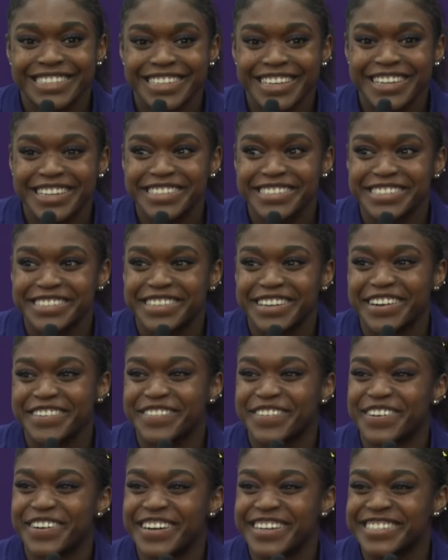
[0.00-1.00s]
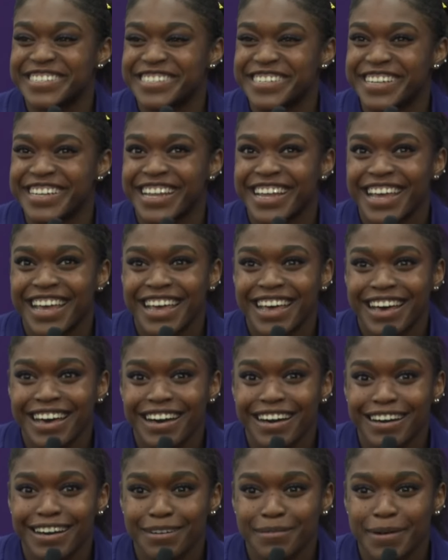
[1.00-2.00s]
That is a tough question.
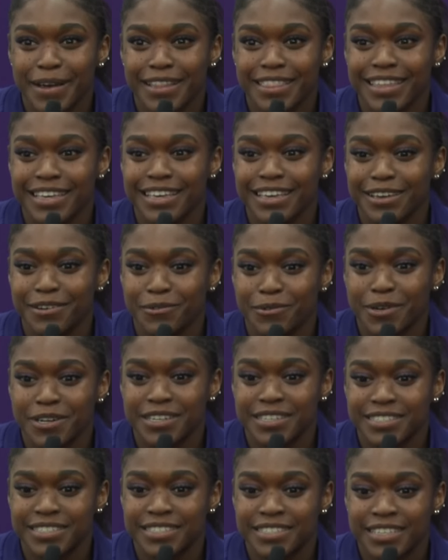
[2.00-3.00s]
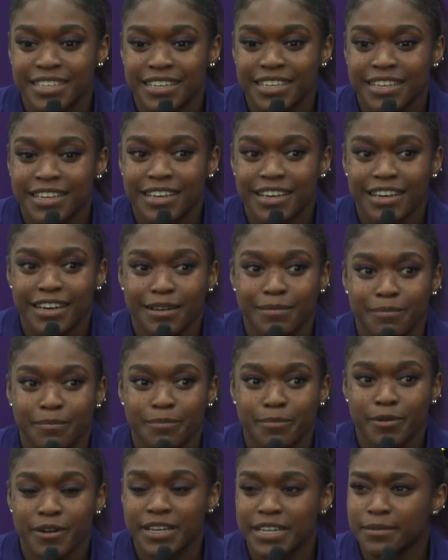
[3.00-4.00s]
I think it was a
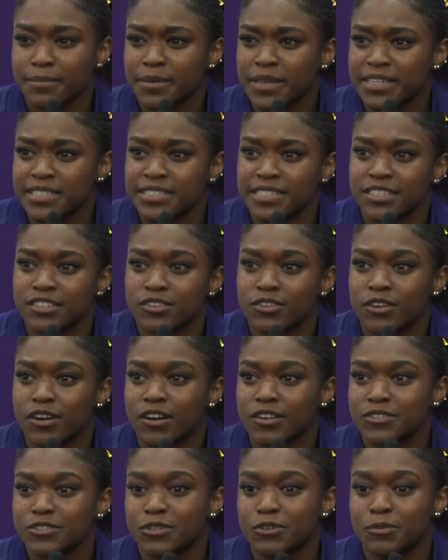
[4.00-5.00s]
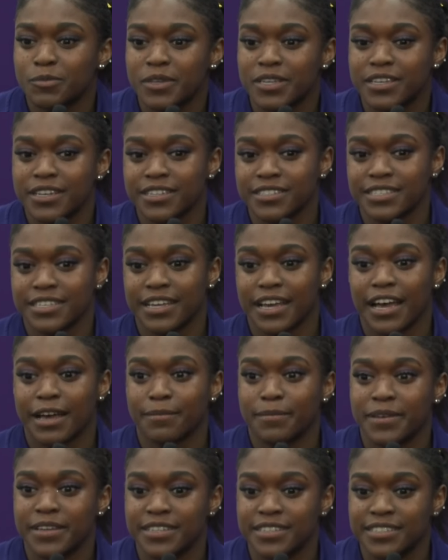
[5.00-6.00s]
pretty big deal also because it
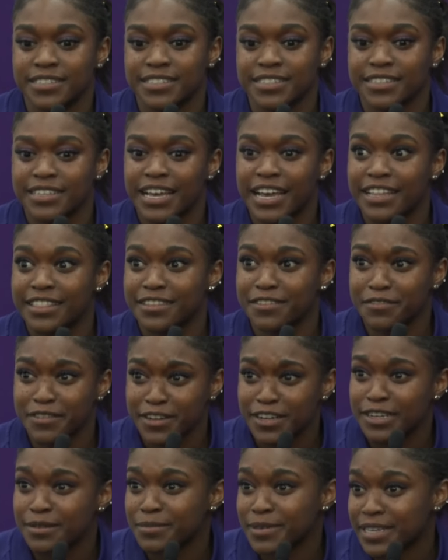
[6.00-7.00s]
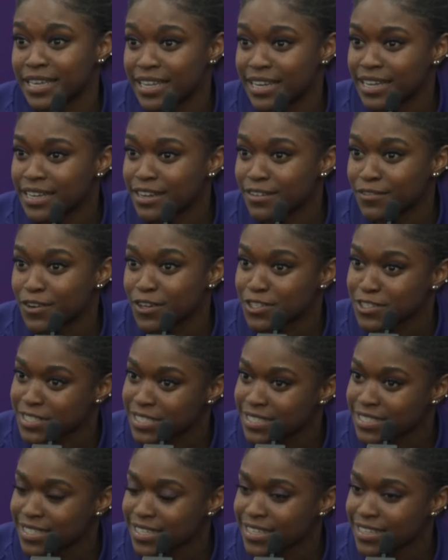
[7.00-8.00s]
happened at the very beginning of our
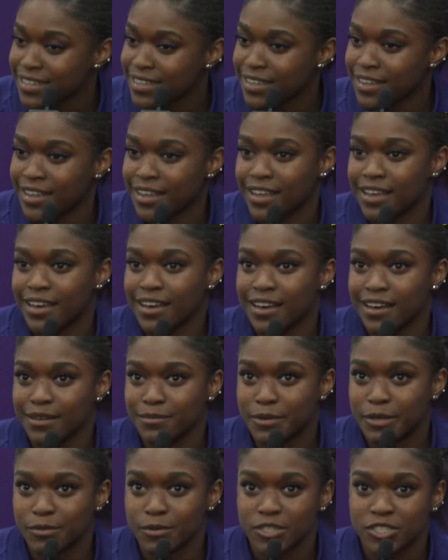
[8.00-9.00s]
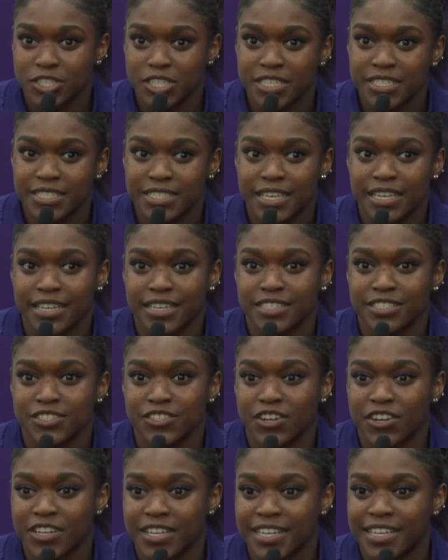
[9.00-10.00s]
season. We were just getting
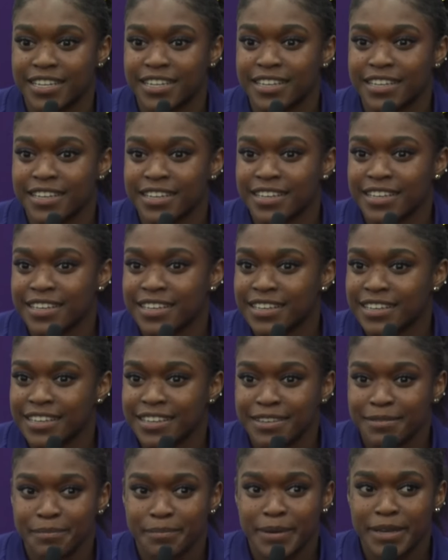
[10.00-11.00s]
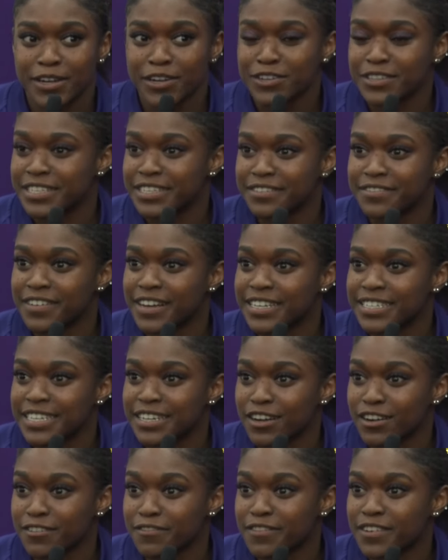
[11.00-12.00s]
started, barely
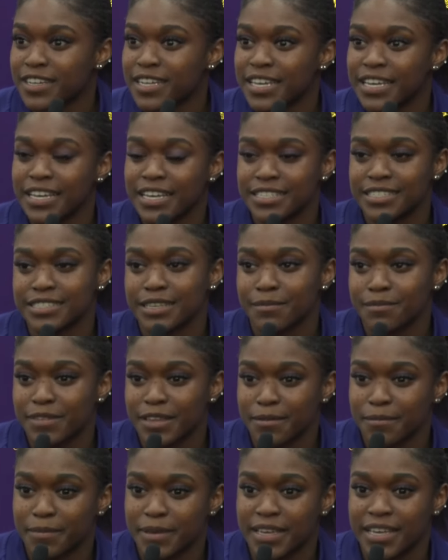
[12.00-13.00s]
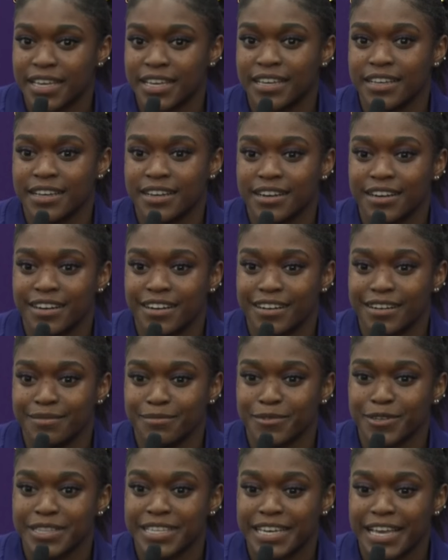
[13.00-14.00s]
finding our footing, and something big
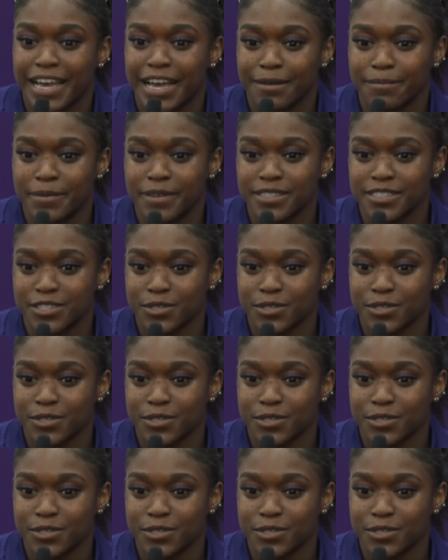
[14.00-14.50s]
really happened.